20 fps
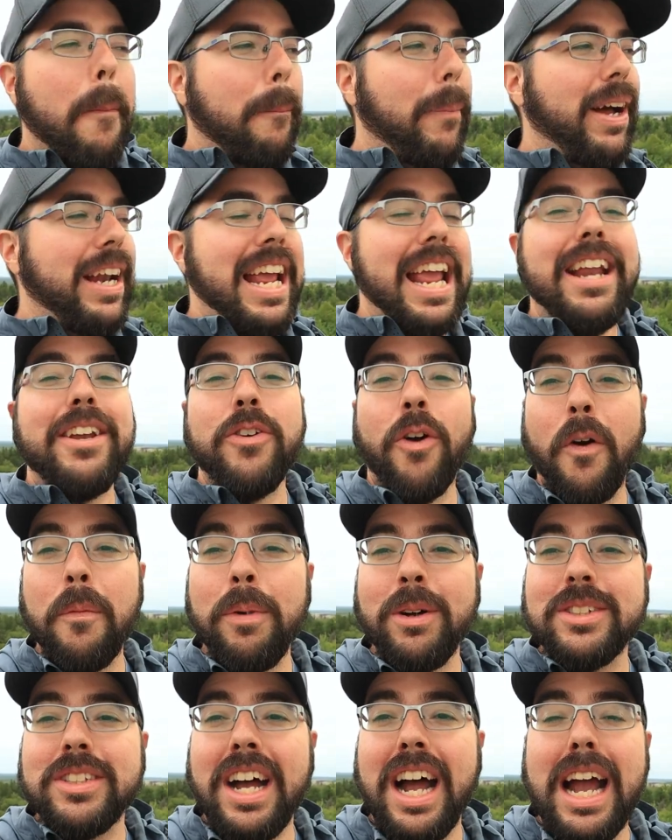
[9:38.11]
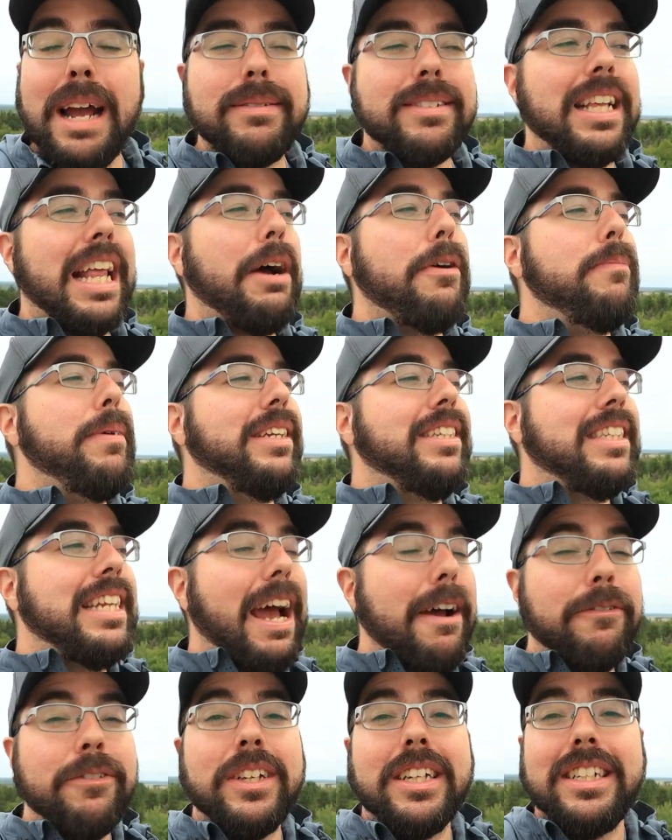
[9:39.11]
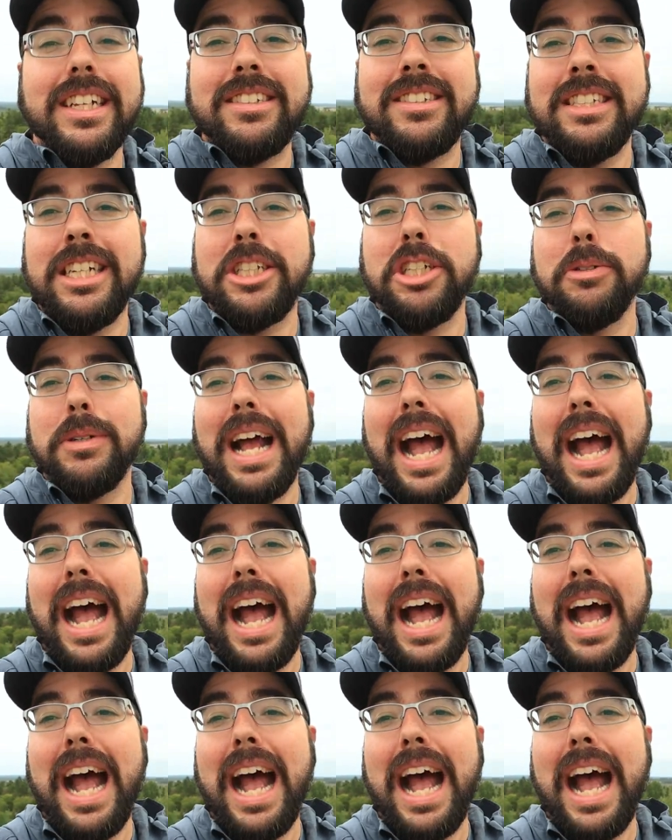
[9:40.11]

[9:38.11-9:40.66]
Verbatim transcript: But in normal times, that would be definitely a destination